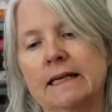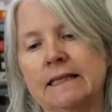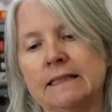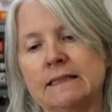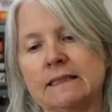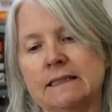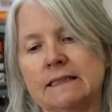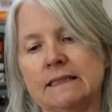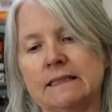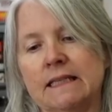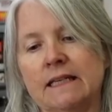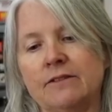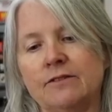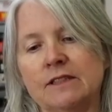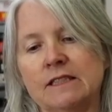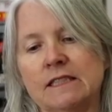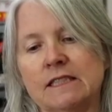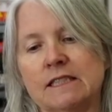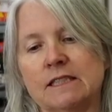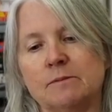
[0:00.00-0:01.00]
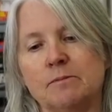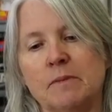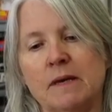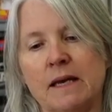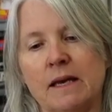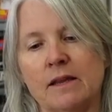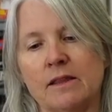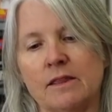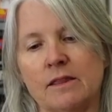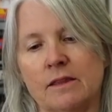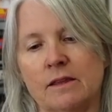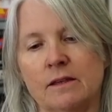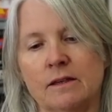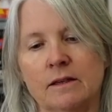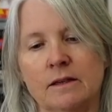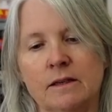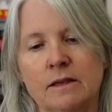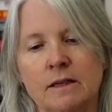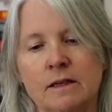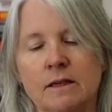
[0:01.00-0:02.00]
It's Stephen Smith.
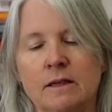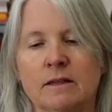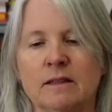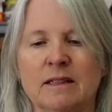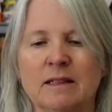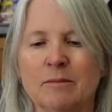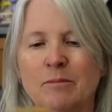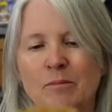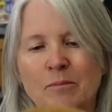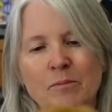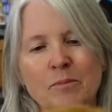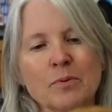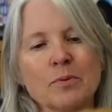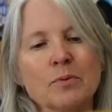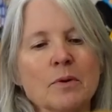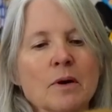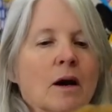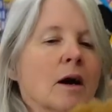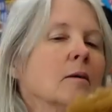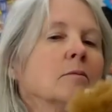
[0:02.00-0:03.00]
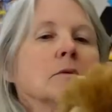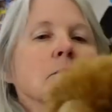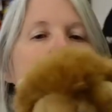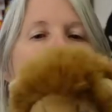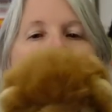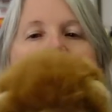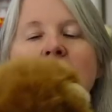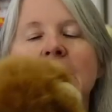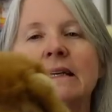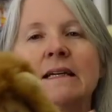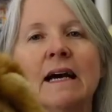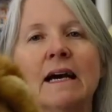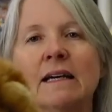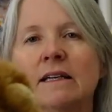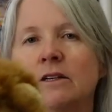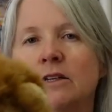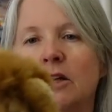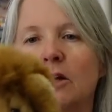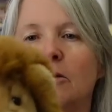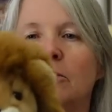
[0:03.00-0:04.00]
Probably, I
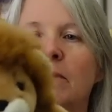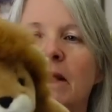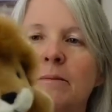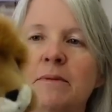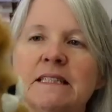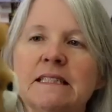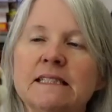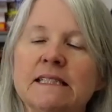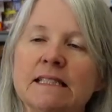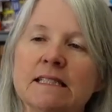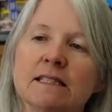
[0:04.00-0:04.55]
don't know, maybe